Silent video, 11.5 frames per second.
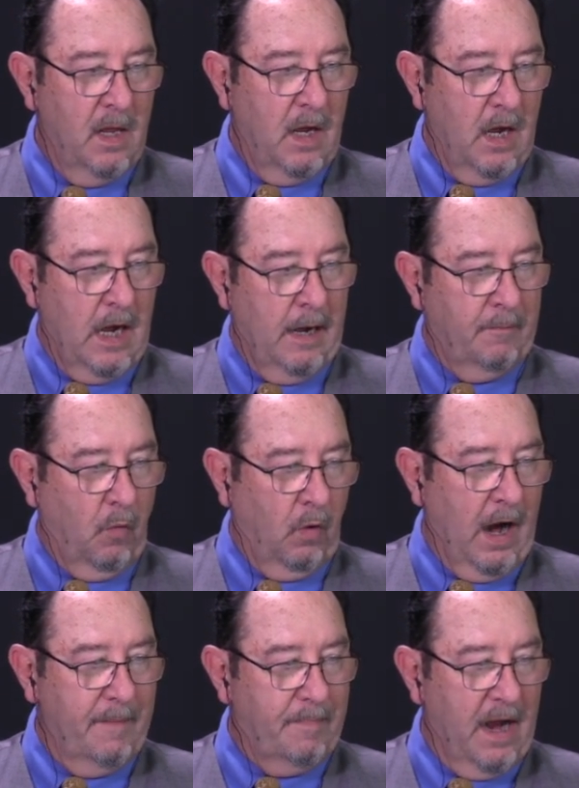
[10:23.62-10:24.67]
um,
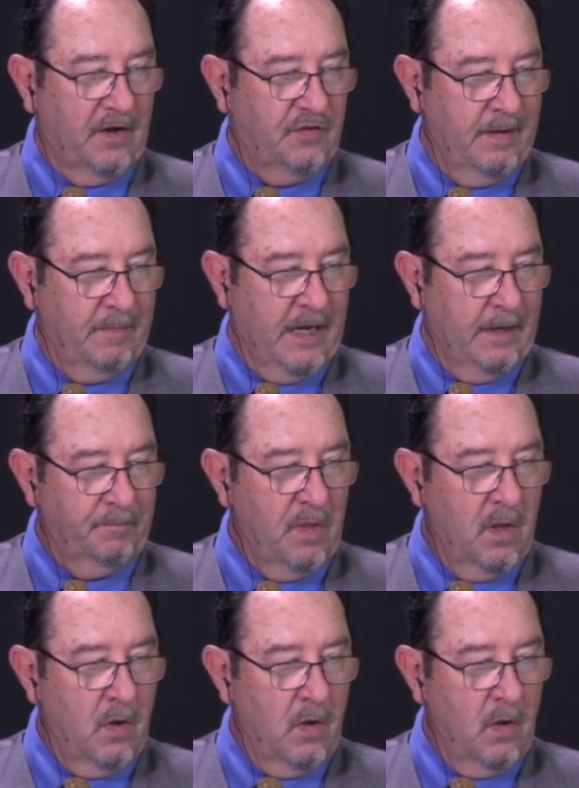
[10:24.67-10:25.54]
or hypoxemia